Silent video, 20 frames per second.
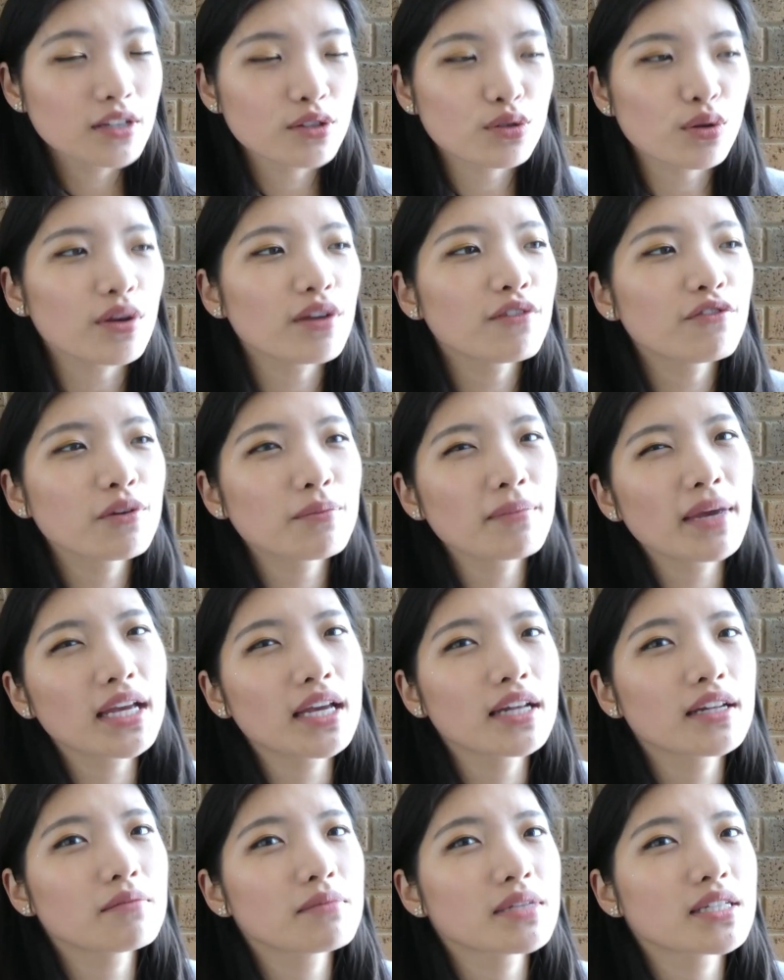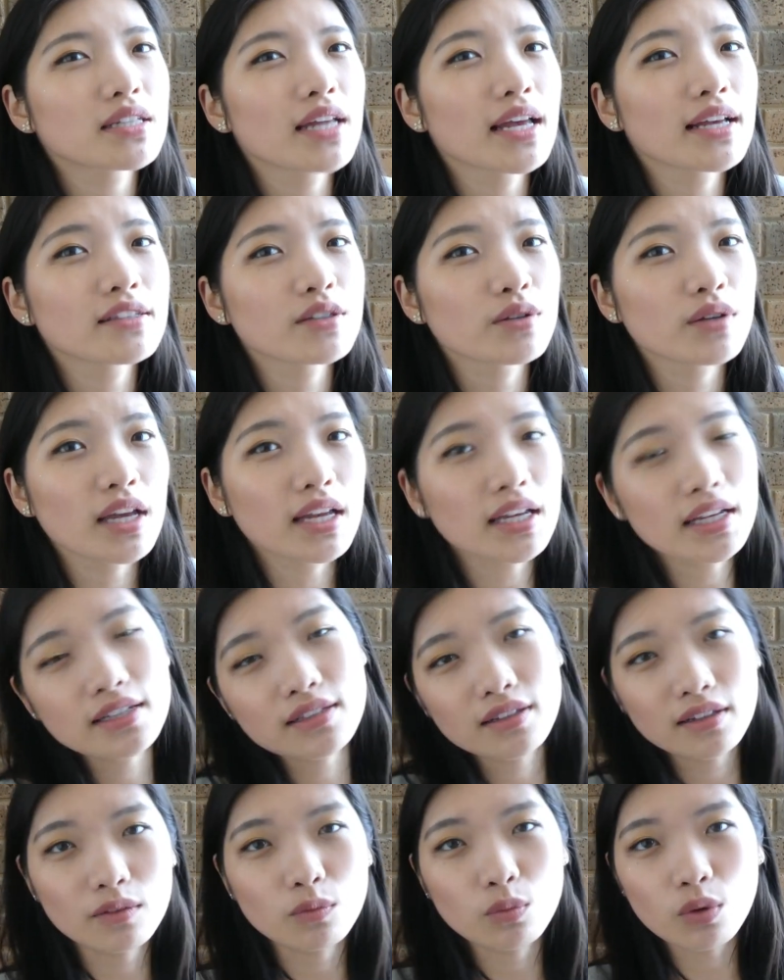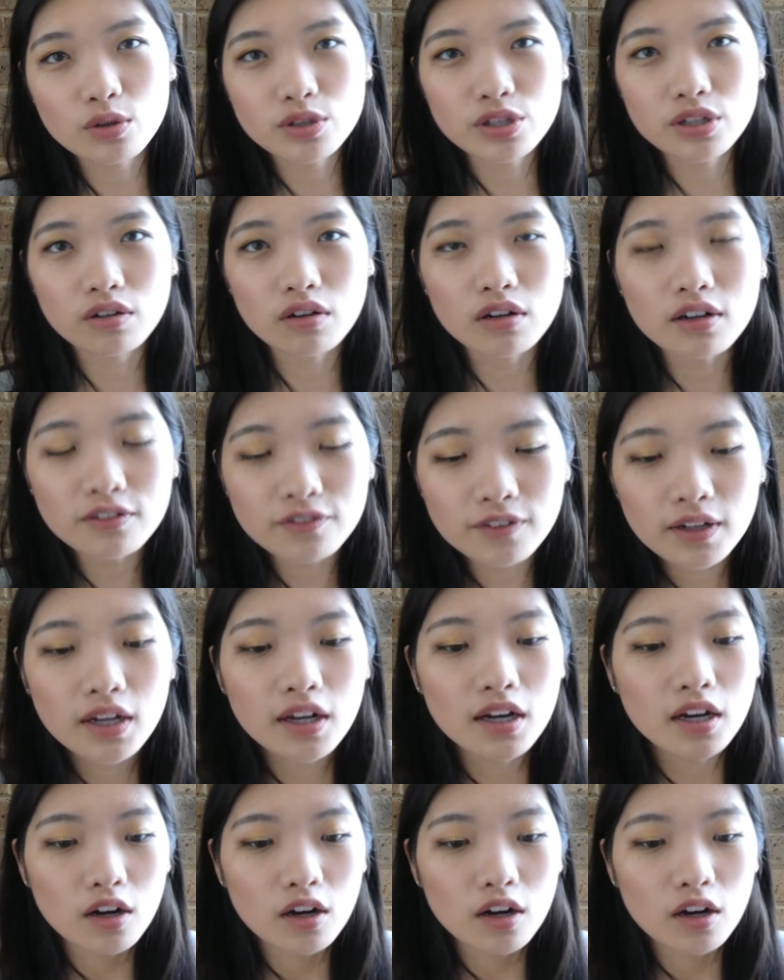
so if you make any mistakes, you can easily wash it off,